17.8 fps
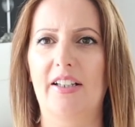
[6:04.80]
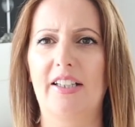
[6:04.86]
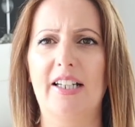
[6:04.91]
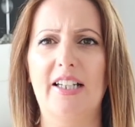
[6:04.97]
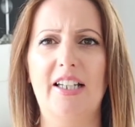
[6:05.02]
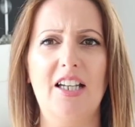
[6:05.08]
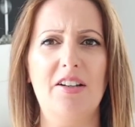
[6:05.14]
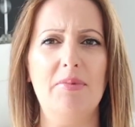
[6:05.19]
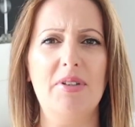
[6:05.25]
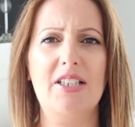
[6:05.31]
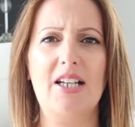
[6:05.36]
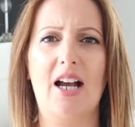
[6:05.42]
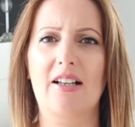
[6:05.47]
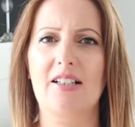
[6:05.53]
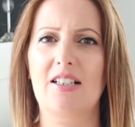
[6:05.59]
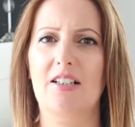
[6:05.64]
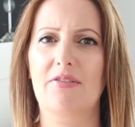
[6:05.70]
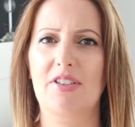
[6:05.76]
They gave me
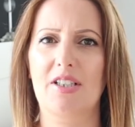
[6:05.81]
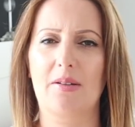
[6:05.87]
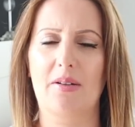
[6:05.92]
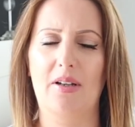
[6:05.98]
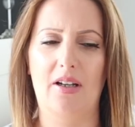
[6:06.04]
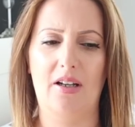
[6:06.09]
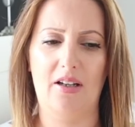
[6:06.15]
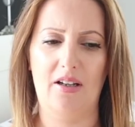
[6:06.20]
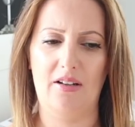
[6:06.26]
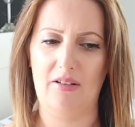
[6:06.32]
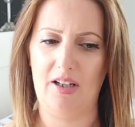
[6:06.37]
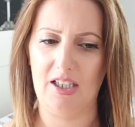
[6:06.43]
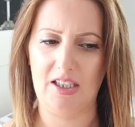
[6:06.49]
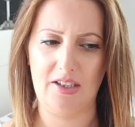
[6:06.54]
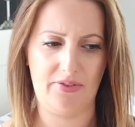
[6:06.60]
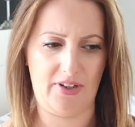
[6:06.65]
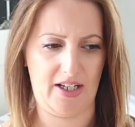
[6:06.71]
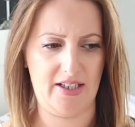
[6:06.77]
tons of
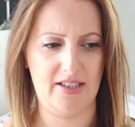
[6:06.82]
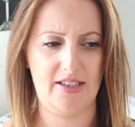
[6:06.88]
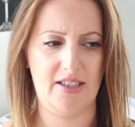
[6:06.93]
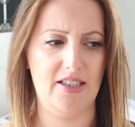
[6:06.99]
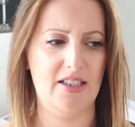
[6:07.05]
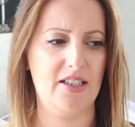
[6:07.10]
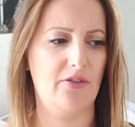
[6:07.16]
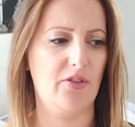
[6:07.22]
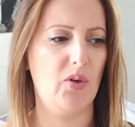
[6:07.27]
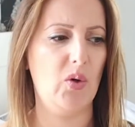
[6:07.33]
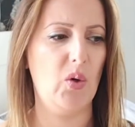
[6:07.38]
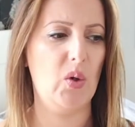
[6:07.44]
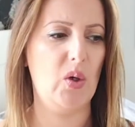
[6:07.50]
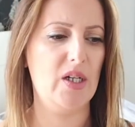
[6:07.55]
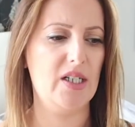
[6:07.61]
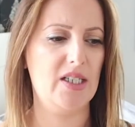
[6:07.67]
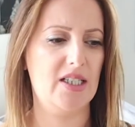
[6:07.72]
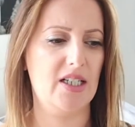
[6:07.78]
advices, of
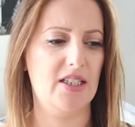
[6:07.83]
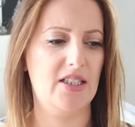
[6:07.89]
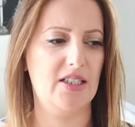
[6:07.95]
course.